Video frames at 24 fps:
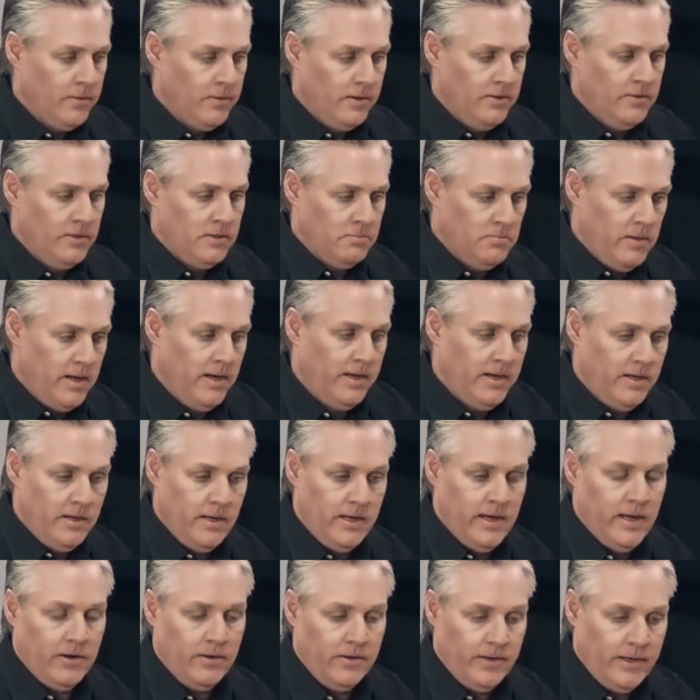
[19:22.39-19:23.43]
and just mark in
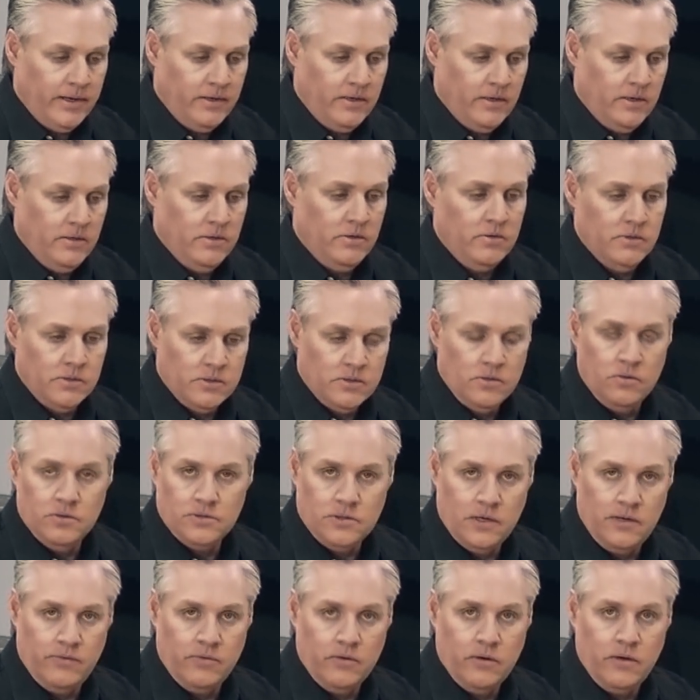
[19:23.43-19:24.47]
and out on that and then do a
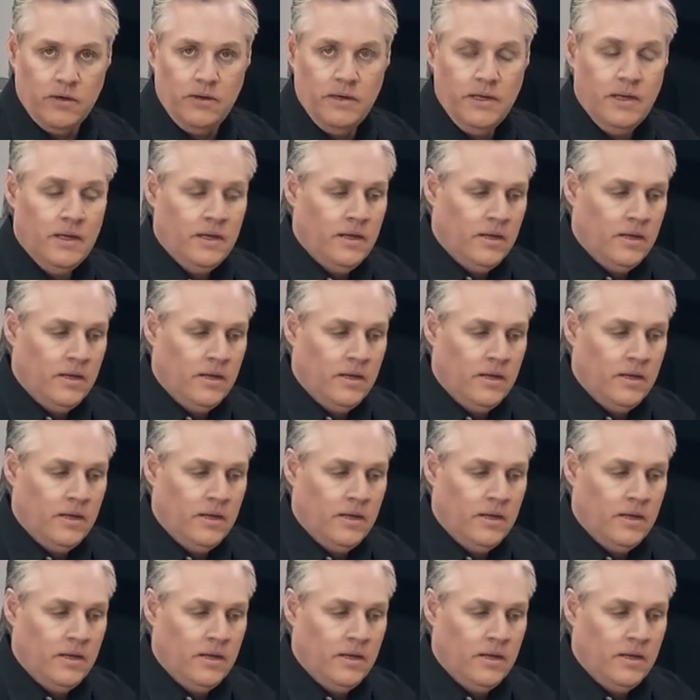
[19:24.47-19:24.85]
source override.